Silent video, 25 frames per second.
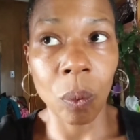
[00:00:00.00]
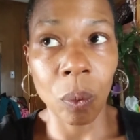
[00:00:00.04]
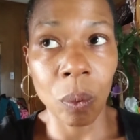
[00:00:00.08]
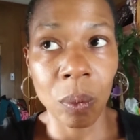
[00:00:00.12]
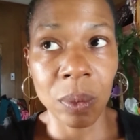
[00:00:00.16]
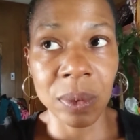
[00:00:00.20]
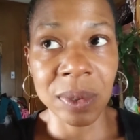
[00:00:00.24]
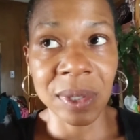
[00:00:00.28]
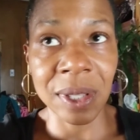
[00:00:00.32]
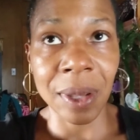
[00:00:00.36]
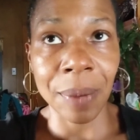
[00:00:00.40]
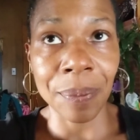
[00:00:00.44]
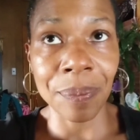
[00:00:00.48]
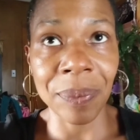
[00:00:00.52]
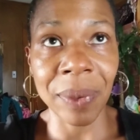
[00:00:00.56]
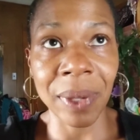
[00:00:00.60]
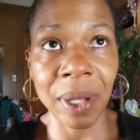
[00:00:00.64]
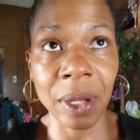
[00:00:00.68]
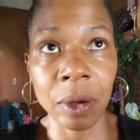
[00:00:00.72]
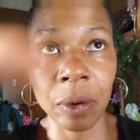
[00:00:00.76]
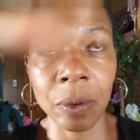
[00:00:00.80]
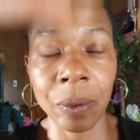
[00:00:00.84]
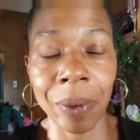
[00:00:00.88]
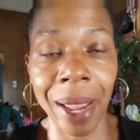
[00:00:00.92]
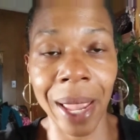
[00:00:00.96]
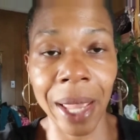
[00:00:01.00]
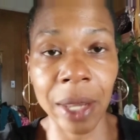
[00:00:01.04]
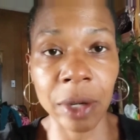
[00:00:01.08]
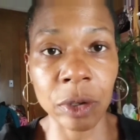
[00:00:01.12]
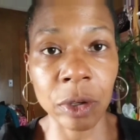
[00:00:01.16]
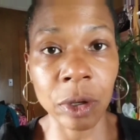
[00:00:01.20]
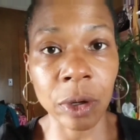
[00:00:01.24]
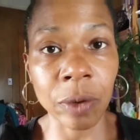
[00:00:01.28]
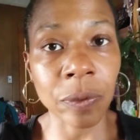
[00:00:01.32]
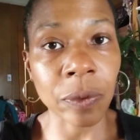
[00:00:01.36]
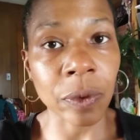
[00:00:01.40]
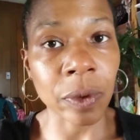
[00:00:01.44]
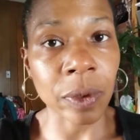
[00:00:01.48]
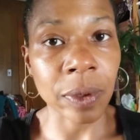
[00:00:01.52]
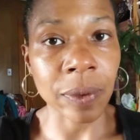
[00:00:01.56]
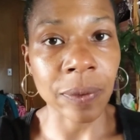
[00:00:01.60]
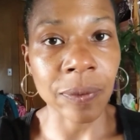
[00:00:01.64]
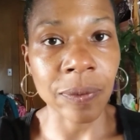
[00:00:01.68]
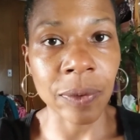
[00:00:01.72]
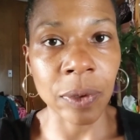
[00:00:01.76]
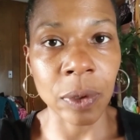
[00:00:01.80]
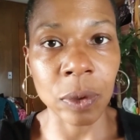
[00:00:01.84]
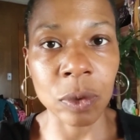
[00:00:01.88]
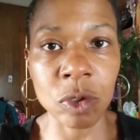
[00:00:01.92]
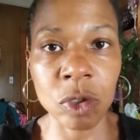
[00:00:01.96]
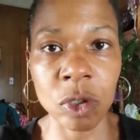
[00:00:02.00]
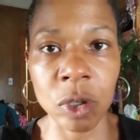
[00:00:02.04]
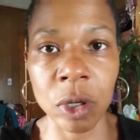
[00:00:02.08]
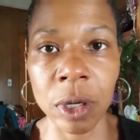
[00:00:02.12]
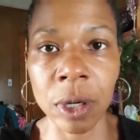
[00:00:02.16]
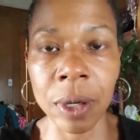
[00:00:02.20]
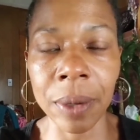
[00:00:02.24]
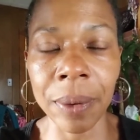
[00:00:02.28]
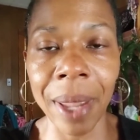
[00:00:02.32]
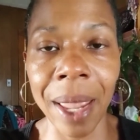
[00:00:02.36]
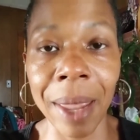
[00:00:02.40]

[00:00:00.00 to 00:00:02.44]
something grander for the future,